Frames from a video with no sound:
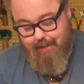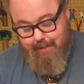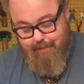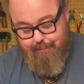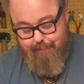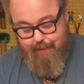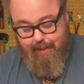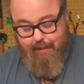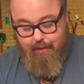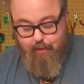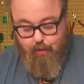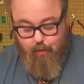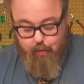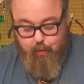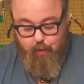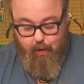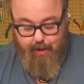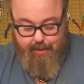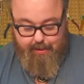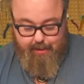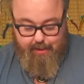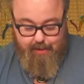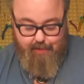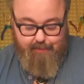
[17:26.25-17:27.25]
has been
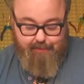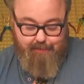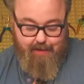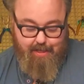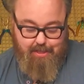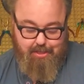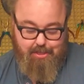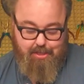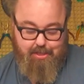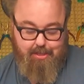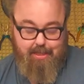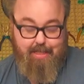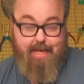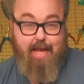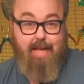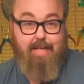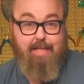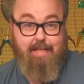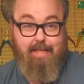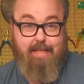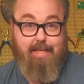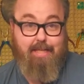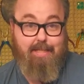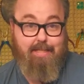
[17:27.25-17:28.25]
quite the adventure to get
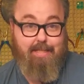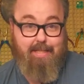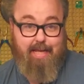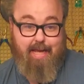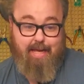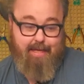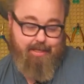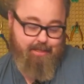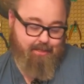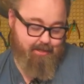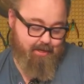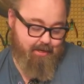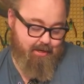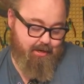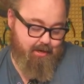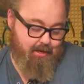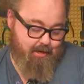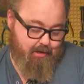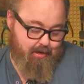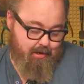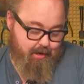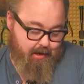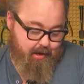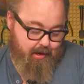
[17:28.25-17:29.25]
to this stage.
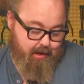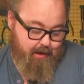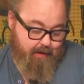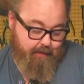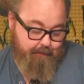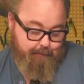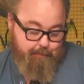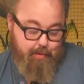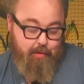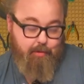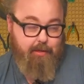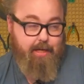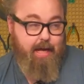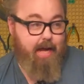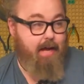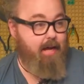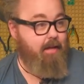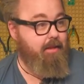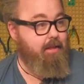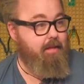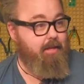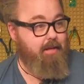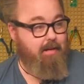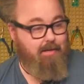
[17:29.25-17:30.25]
Pulled it out
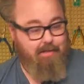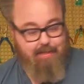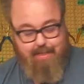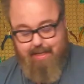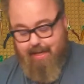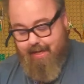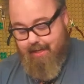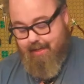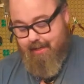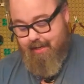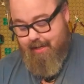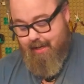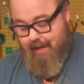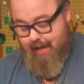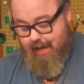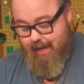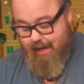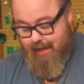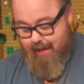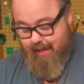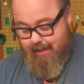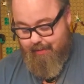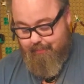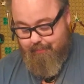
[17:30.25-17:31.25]
of the dunk tank
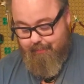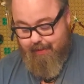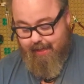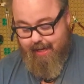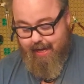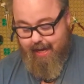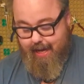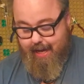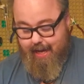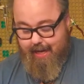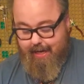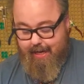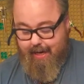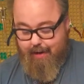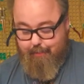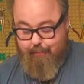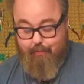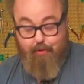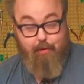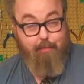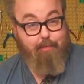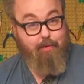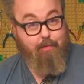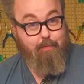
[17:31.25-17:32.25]
and we had a
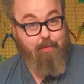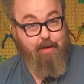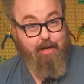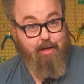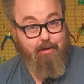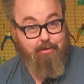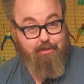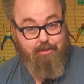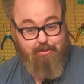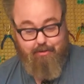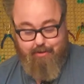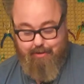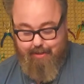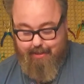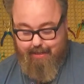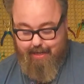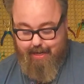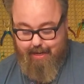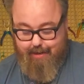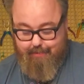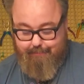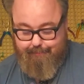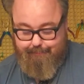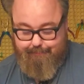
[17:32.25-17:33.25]
problem when I was drying it
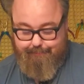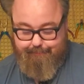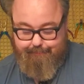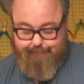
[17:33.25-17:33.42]
out.